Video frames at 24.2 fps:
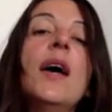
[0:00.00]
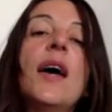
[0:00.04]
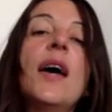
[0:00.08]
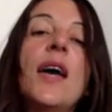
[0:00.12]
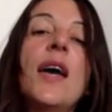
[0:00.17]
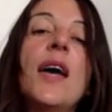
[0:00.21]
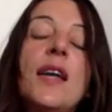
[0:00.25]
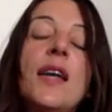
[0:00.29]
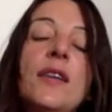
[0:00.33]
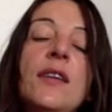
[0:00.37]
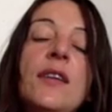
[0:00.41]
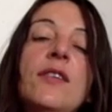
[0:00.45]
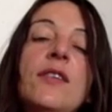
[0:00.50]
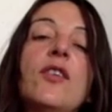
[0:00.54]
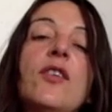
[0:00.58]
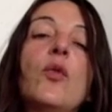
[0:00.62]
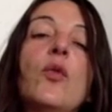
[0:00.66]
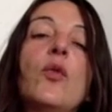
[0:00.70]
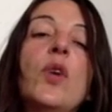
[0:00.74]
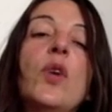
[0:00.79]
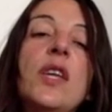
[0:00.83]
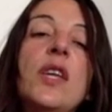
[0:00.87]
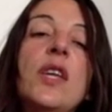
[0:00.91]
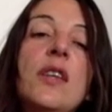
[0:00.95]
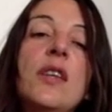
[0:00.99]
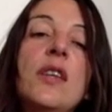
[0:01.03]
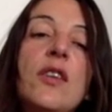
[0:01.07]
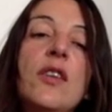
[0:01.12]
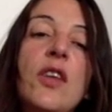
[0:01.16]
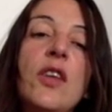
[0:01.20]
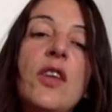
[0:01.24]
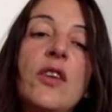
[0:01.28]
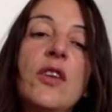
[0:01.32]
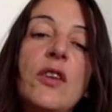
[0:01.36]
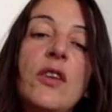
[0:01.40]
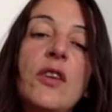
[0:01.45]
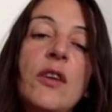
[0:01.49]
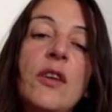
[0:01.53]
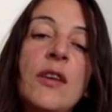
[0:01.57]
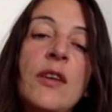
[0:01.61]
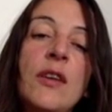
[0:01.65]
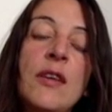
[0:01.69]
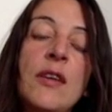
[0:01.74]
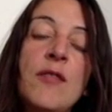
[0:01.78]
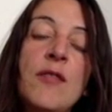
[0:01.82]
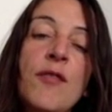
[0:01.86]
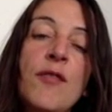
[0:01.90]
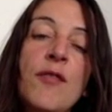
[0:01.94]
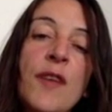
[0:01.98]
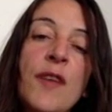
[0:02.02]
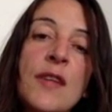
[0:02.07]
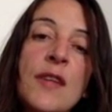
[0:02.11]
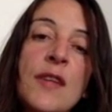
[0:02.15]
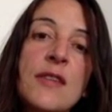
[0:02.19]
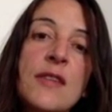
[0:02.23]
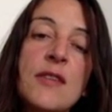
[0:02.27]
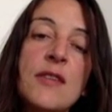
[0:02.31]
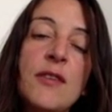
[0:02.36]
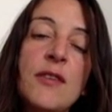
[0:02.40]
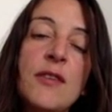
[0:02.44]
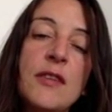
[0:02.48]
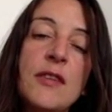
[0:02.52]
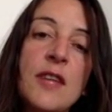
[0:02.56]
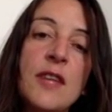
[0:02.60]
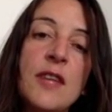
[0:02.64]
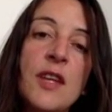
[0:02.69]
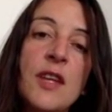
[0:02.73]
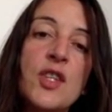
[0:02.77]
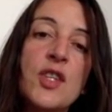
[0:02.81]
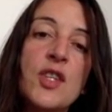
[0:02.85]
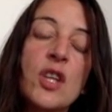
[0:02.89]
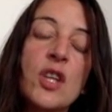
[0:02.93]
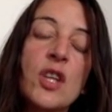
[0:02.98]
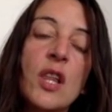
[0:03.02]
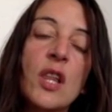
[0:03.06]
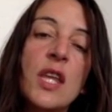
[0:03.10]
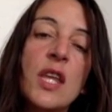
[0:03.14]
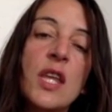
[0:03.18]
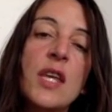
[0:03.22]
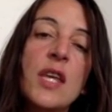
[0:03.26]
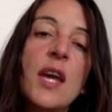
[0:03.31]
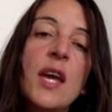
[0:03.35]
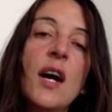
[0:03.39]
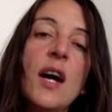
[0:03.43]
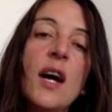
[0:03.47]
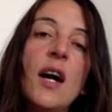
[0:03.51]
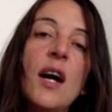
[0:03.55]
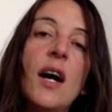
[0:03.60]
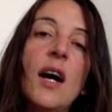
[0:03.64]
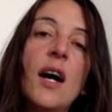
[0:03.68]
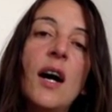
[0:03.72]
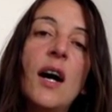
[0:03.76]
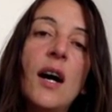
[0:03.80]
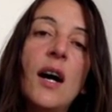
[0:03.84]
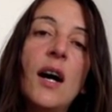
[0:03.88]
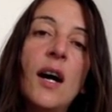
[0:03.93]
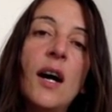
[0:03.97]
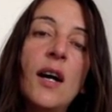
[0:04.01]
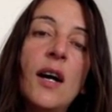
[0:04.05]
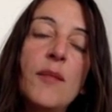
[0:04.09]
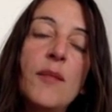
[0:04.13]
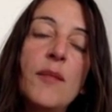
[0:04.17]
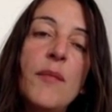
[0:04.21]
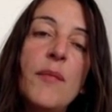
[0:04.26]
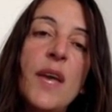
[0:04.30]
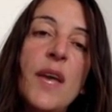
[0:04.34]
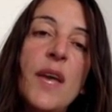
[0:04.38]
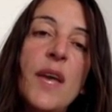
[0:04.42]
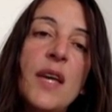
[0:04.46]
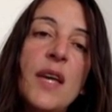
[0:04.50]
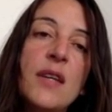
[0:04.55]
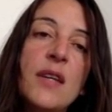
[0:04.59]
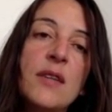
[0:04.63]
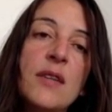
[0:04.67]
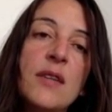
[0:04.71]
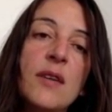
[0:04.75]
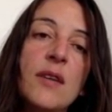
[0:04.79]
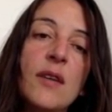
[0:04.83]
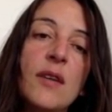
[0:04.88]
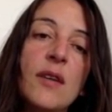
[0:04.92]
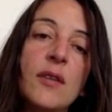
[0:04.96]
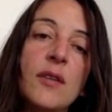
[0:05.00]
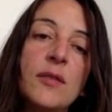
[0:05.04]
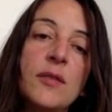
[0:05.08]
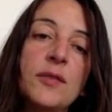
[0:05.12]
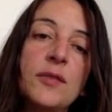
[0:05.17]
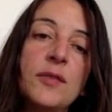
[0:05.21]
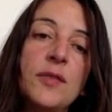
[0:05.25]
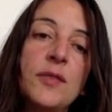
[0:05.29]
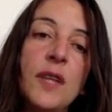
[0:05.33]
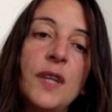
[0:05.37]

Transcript: and the events essentially are made of